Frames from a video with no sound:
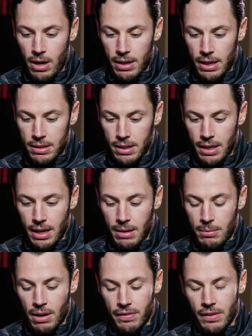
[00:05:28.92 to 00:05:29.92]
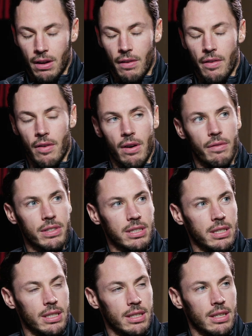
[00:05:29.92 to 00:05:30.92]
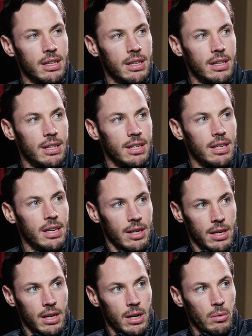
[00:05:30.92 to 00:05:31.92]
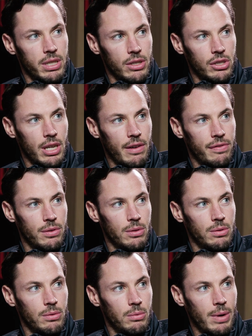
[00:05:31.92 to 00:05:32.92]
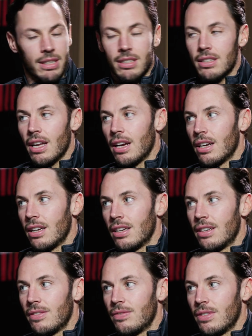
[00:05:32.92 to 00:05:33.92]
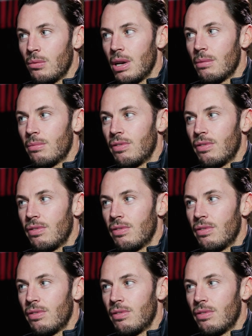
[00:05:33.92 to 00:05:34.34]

going out to game. I, I, obviously, was it Sheffield Wednesday the week